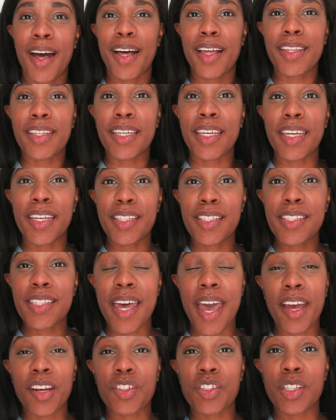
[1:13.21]
Uh, the kids
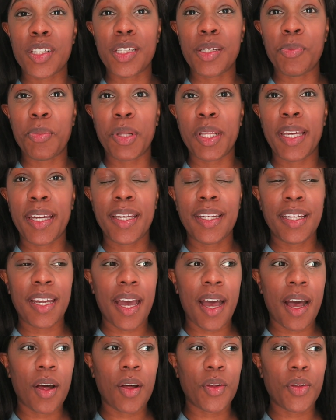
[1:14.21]
actually planned
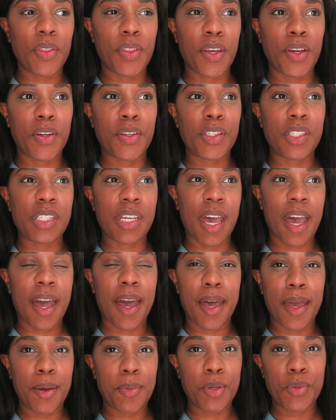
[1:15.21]
out their time.